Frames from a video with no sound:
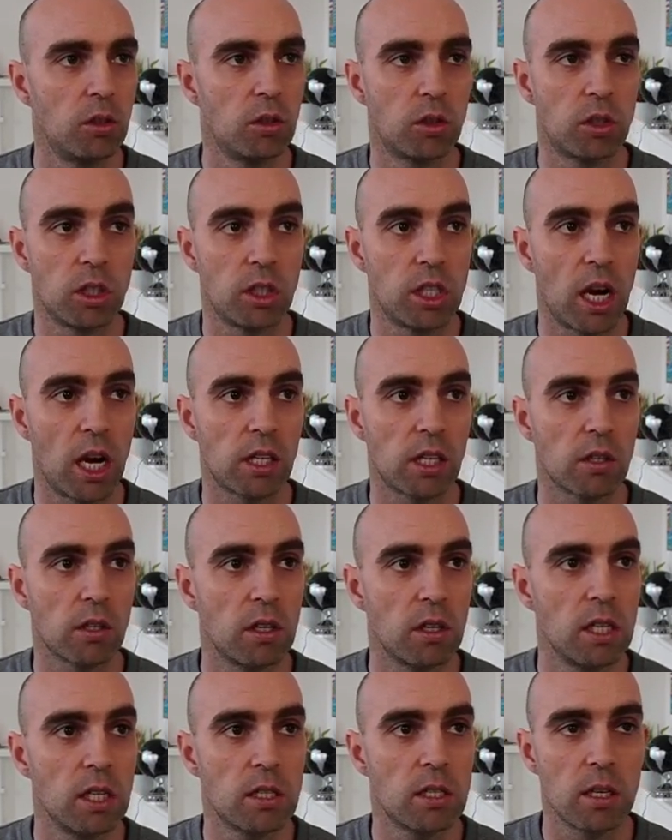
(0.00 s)

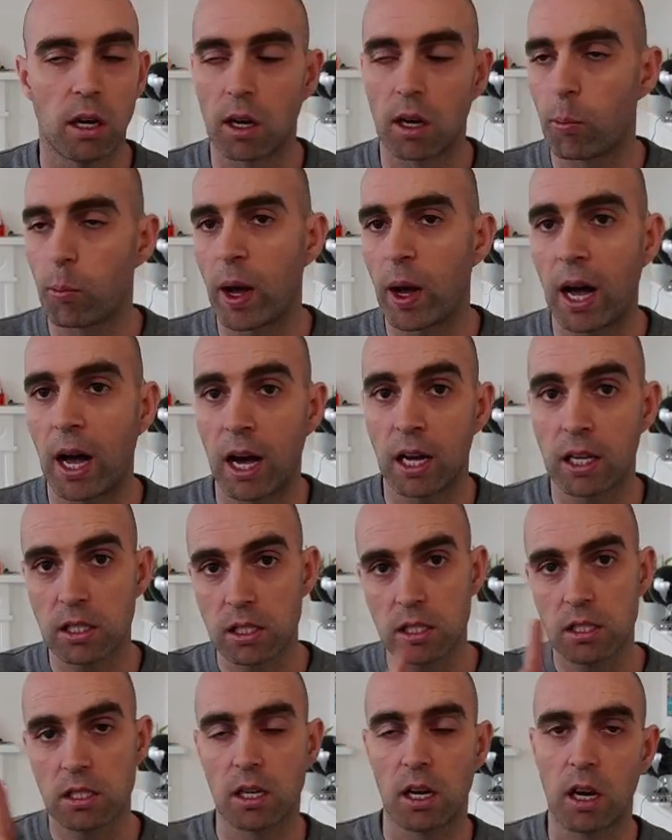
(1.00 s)
trajectories or the
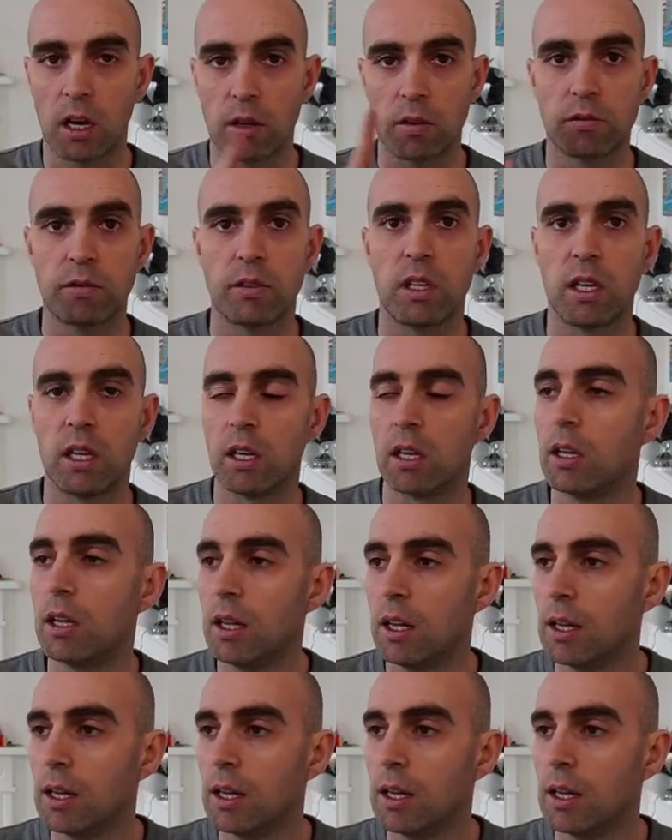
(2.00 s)
paths of the